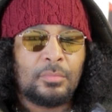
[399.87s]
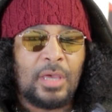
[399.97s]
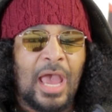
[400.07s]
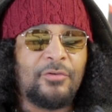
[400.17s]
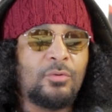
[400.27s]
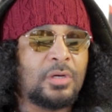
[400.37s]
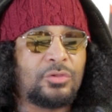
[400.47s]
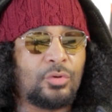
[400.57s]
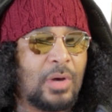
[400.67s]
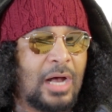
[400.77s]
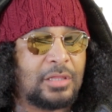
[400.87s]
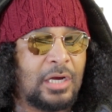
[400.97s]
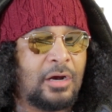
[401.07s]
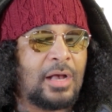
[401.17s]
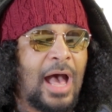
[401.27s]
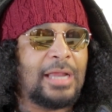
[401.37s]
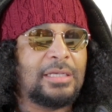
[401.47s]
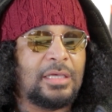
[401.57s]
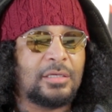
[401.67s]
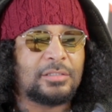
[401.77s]
Everyone threw out their
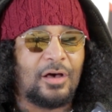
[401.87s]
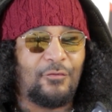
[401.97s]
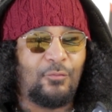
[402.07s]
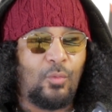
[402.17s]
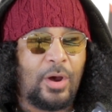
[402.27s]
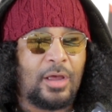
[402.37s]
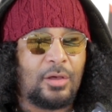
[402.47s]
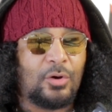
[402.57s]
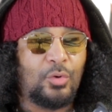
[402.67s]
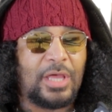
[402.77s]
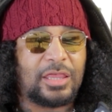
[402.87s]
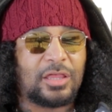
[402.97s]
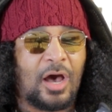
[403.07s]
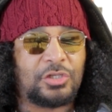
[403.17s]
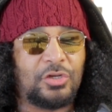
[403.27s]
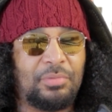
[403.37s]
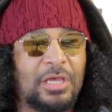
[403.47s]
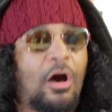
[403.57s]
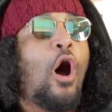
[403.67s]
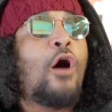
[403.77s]
ideas of who they thought should
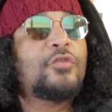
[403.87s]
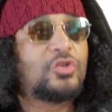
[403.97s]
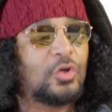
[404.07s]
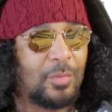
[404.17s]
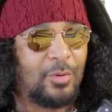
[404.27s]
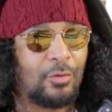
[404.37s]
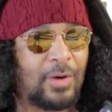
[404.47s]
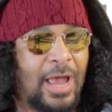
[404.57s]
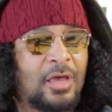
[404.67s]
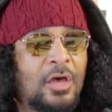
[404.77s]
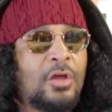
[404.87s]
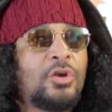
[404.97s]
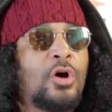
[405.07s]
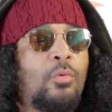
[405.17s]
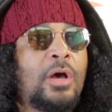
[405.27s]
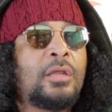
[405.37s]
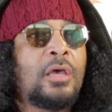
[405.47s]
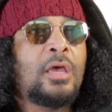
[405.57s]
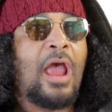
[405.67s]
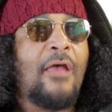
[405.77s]
be on the Super Bowl, right? No one,
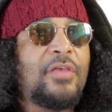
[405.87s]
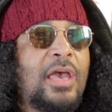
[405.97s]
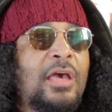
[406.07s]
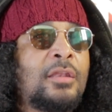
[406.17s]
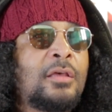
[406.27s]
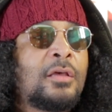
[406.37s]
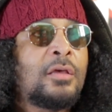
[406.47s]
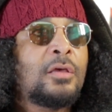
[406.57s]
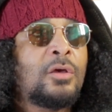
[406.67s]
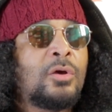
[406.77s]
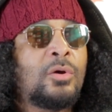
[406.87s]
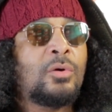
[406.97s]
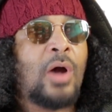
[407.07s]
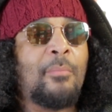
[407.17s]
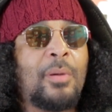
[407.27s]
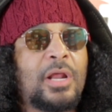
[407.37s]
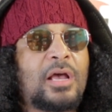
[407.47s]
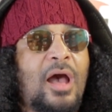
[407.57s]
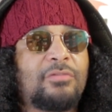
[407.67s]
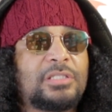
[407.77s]
and then I remember the
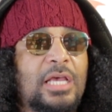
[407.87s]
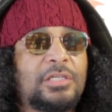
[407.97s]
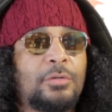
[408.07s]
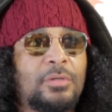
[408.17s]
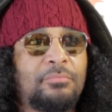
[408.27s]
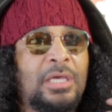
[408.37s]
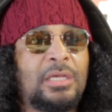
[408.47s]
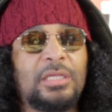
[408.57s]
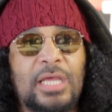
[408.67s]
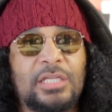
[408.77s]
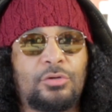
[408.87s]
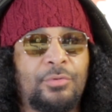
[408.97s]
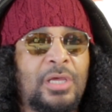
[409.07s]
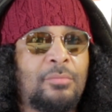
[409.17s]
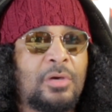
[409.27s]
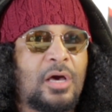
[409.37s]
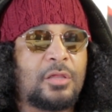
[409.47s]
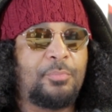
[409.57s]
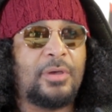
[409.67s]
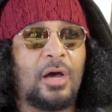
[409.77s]
conversation with me, DJ Scream, a
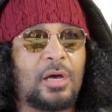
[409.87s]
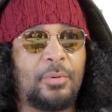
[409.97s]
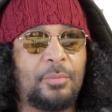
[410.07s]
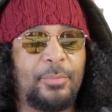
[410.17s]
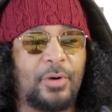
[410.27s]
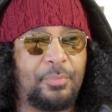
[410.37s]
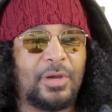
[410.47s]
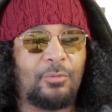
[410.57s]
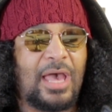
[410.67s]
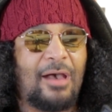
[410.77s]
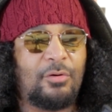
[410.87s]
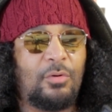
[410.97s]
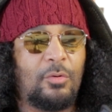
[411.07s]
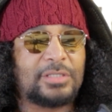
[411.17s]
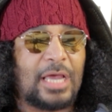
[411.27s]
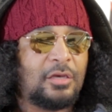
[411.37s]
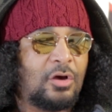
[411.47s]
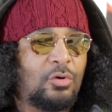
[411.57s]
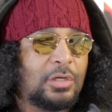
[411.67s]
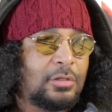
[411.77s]
couple of people up here were having. It was like, you know,
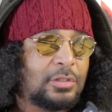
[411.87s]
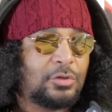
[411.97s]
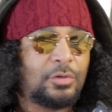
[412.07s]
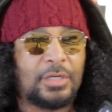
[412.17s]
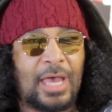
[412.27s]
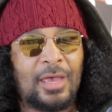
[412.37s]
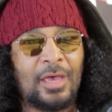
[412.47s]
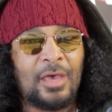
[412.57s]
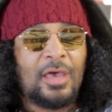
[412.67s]
who could do this, who could do that.